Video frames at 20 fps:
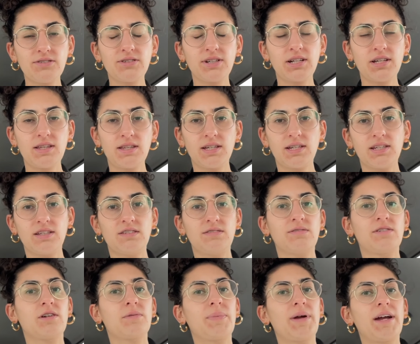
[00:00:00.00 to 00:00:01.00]
or anything needs to
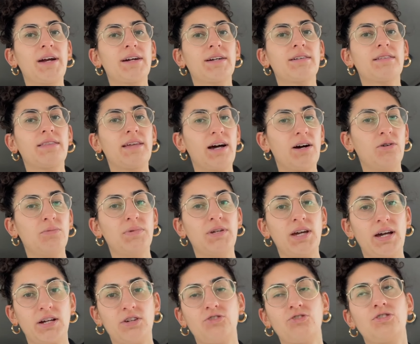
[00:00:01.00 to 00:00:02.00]
be repaired that will be
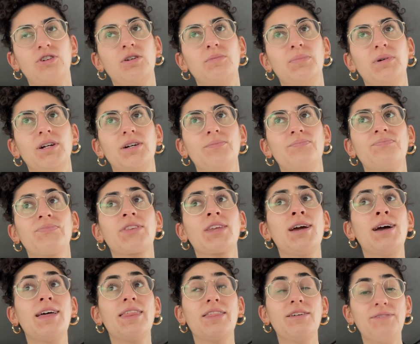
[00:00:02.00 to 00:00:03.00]
extra but
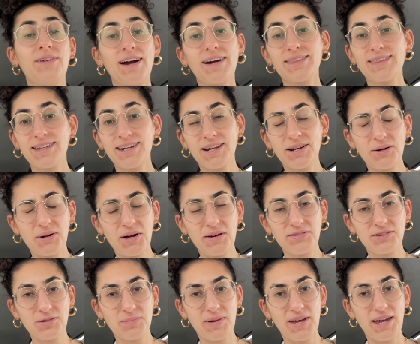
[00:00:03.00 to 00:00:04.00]
the fact that I don't have
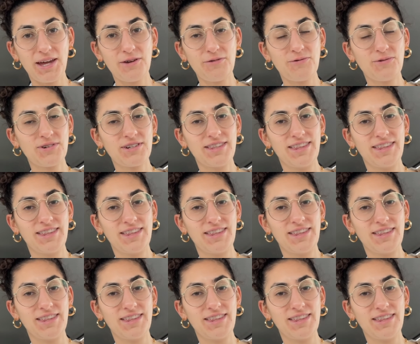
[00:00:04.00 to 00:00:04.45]
to pay for